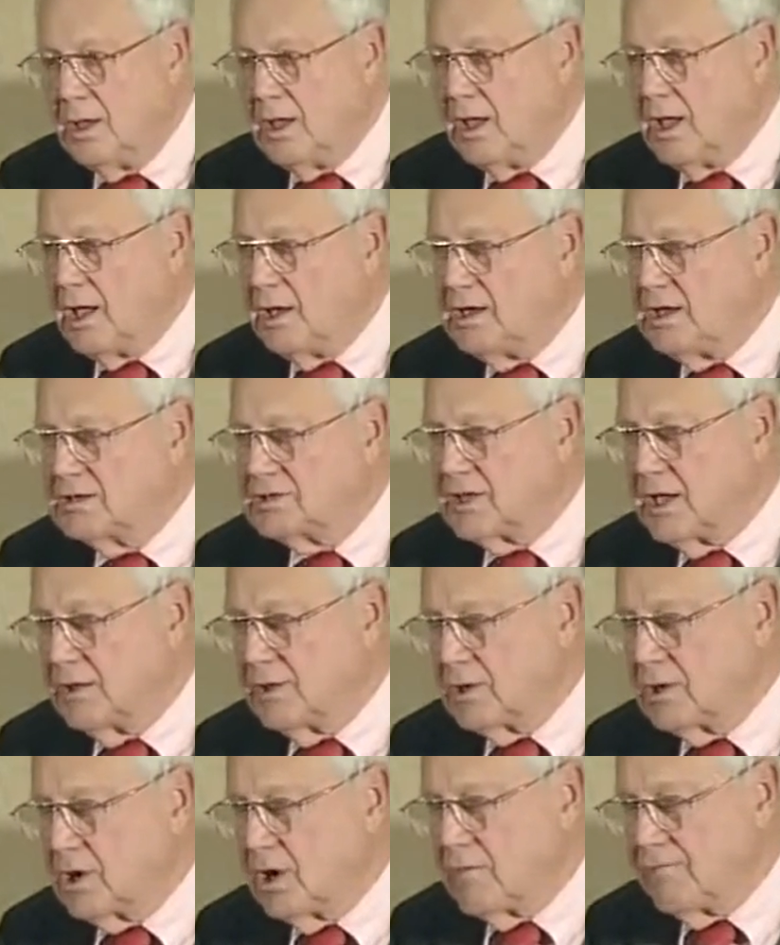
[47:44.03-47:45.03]
And he sat in
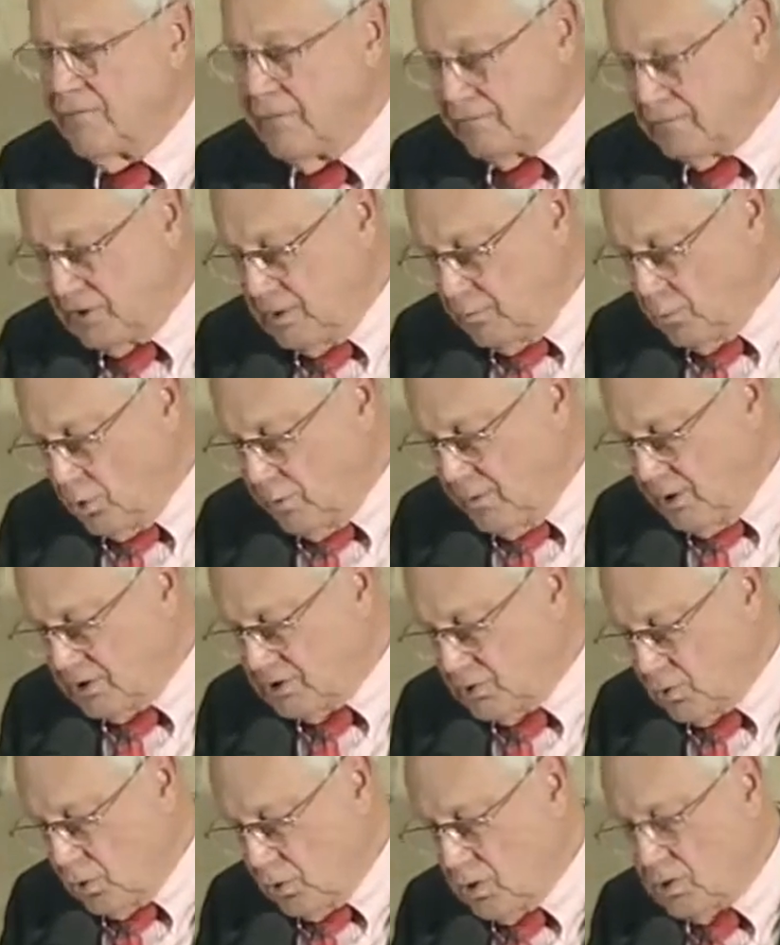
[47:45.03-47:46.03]
the car 15 more
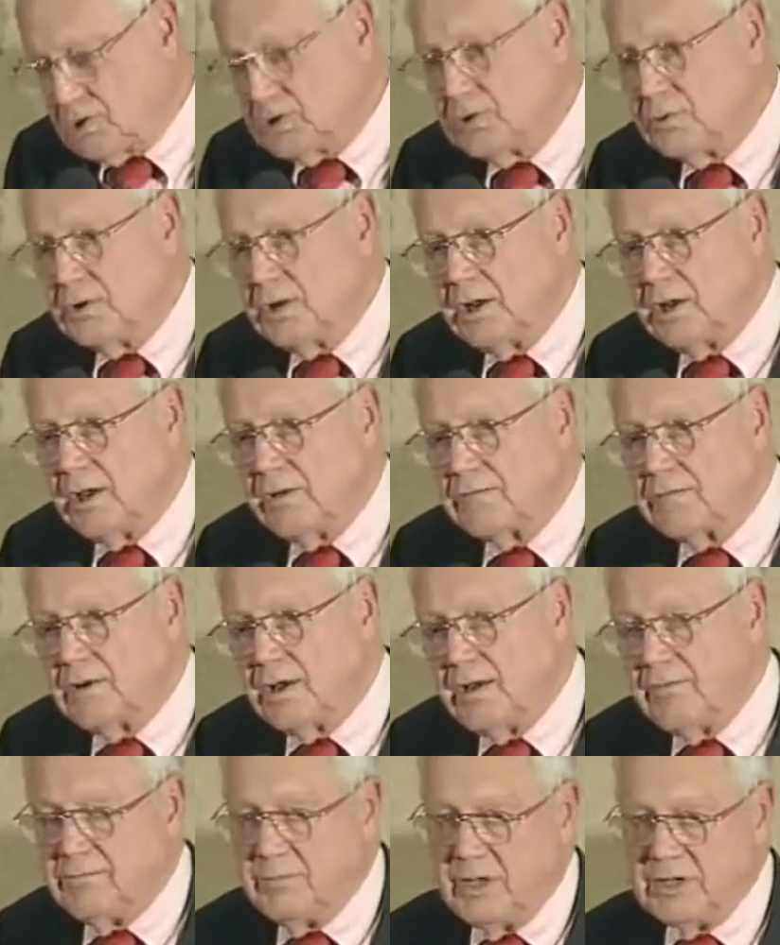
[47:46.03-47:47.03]
minutes, quarter to, he left.
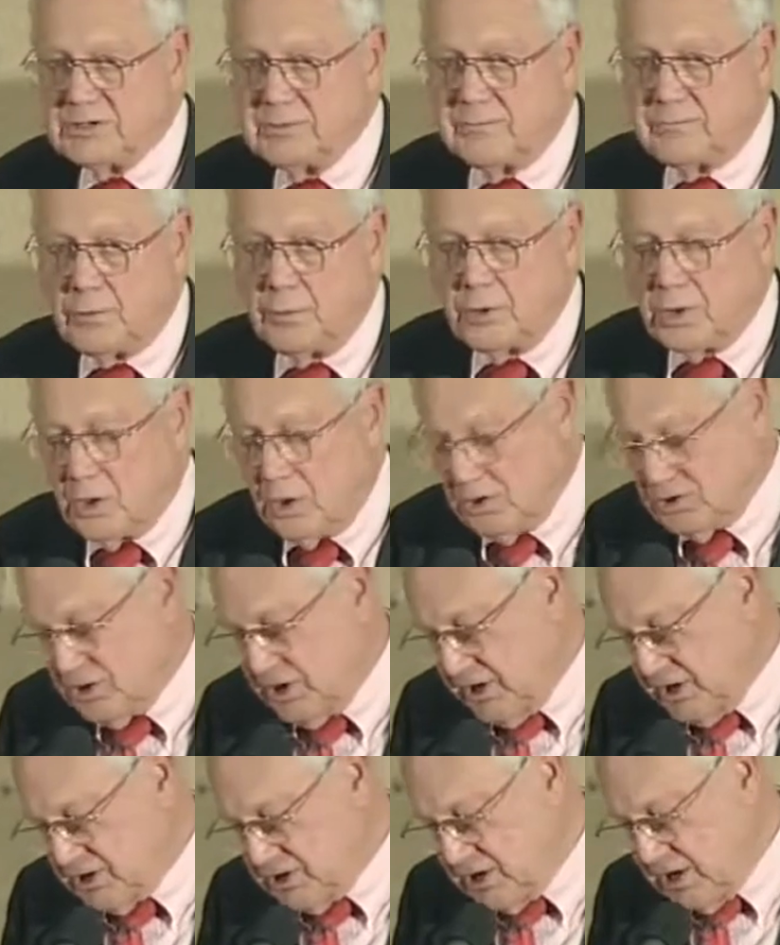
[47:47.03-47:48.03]
I've made some phone calls the
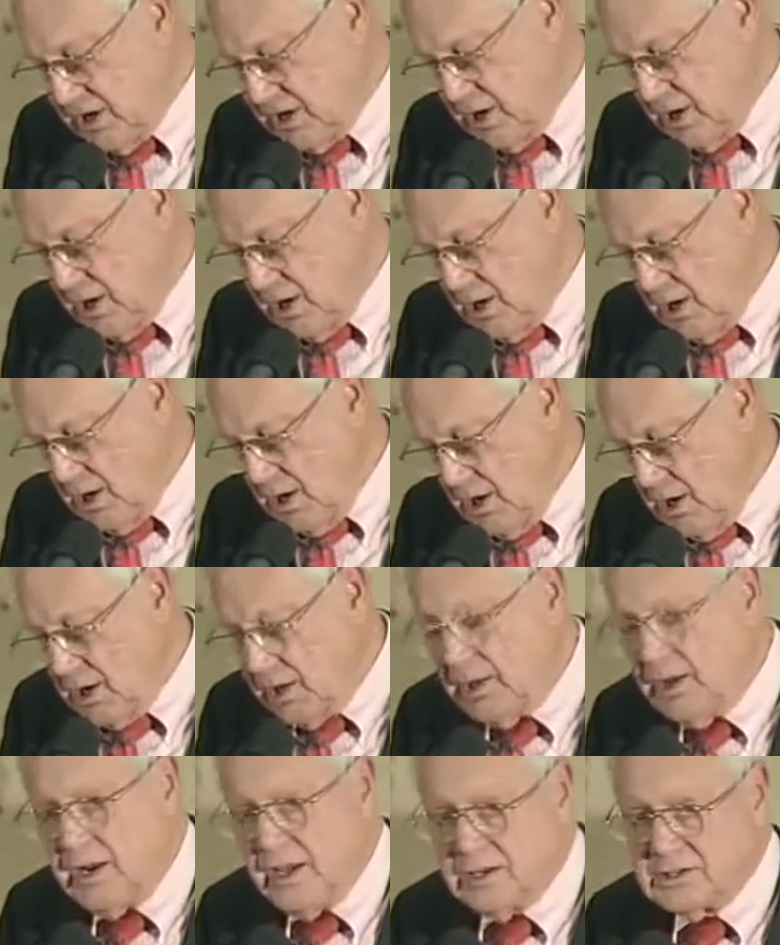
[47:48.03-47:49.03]
next day,
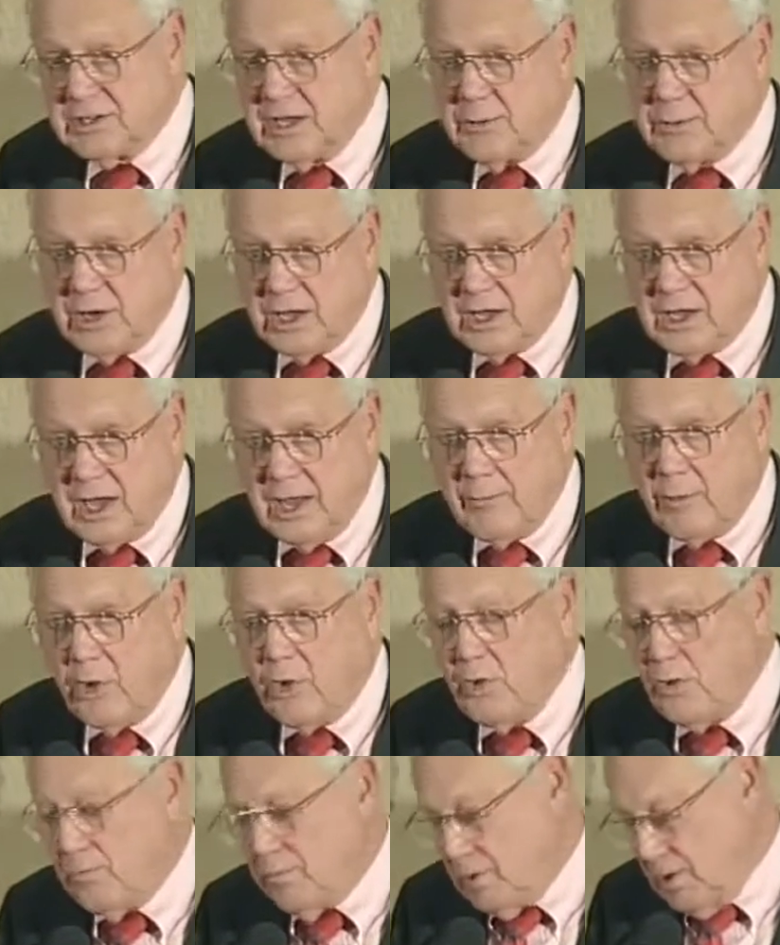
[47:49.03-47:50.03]
the next day when I came
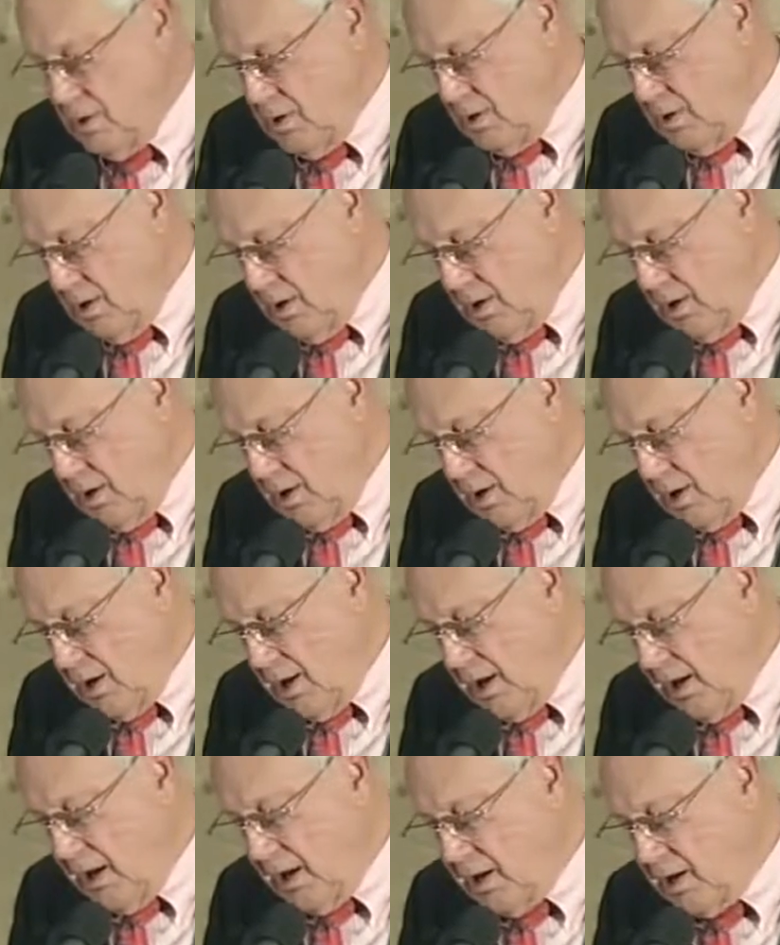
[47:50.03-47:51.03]
home,
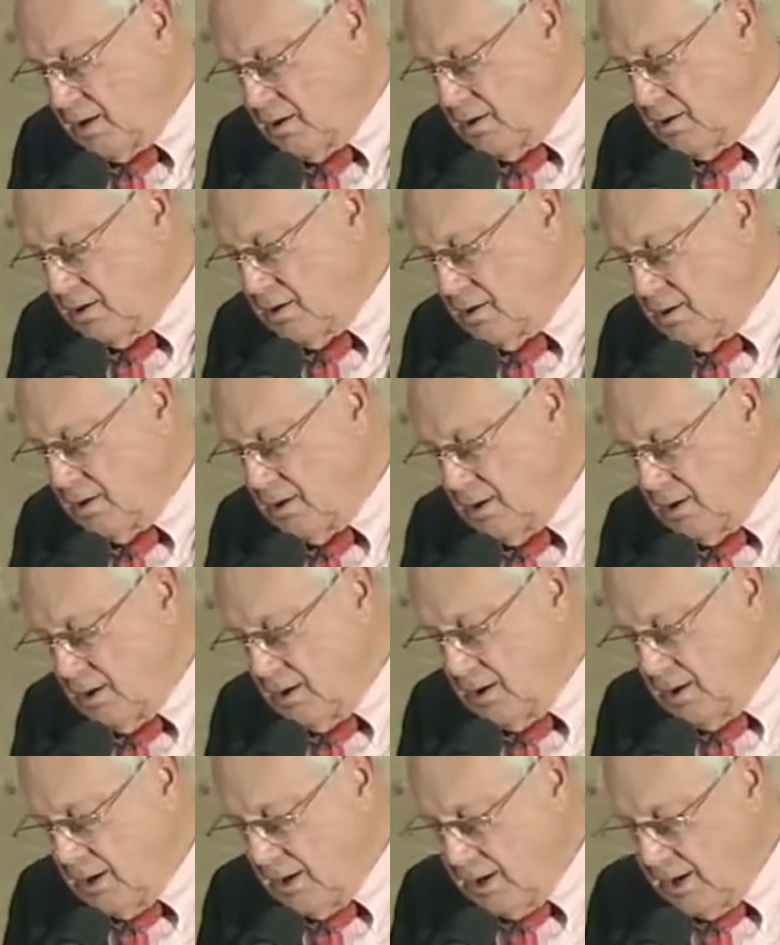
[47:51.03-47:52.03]
and
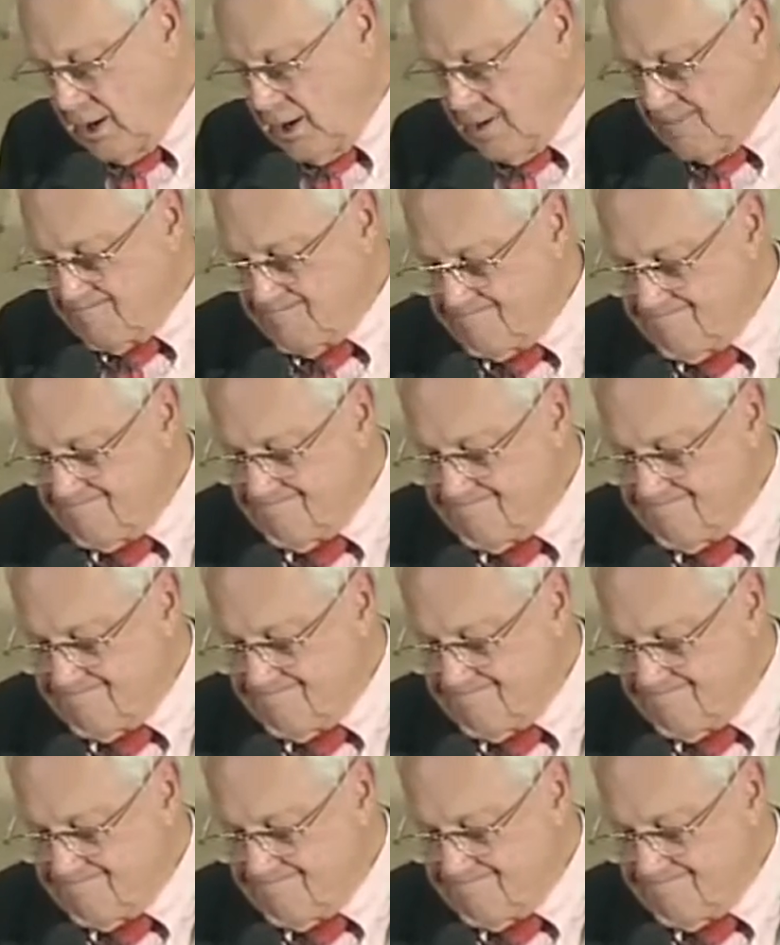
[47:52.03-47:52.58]
um,